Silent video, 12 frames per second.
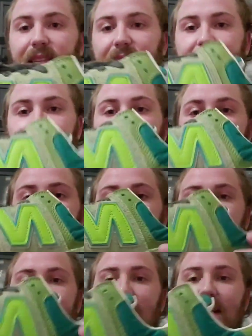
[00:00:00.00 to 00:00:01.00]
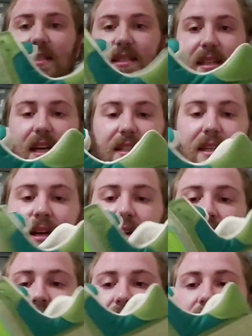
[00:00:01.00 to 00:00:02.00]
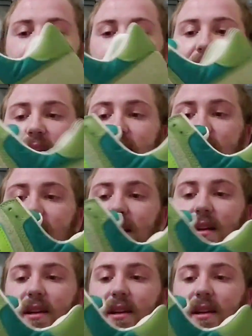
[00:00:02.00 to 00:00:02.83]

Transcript: The entire shoe's got this nice green